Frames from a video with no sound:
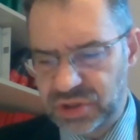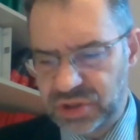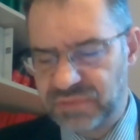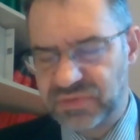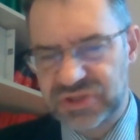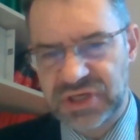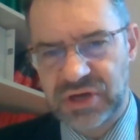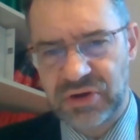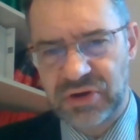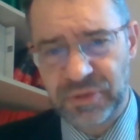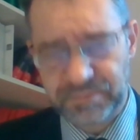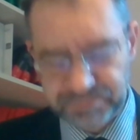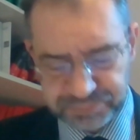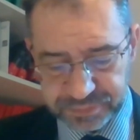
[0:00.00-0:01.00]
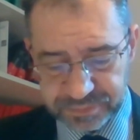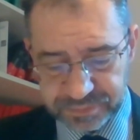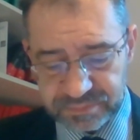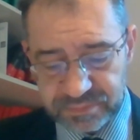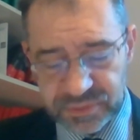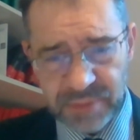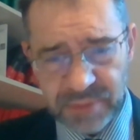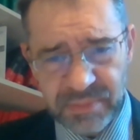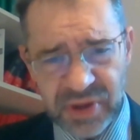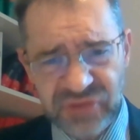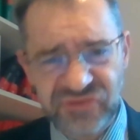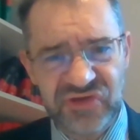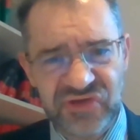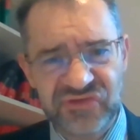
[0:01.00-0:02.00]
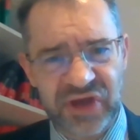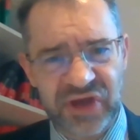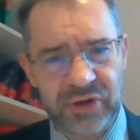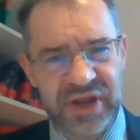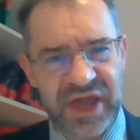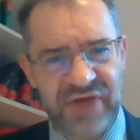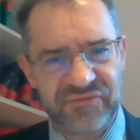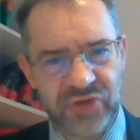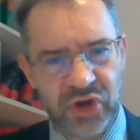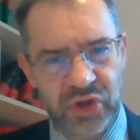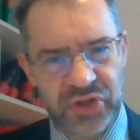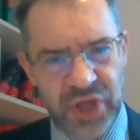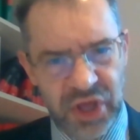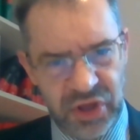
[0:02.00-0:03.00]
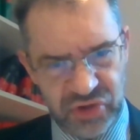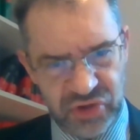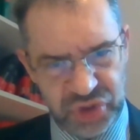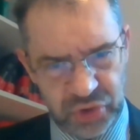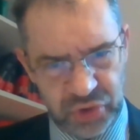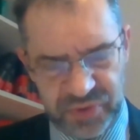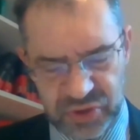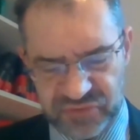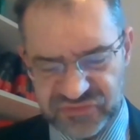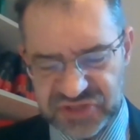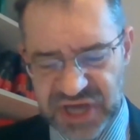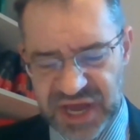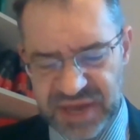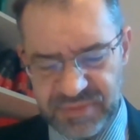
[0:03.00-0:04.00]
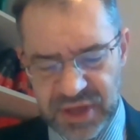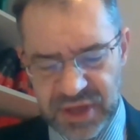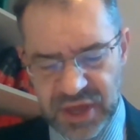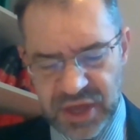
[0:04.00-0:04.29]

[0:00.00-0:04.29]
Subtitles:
in particular. But since I only have a short period of time,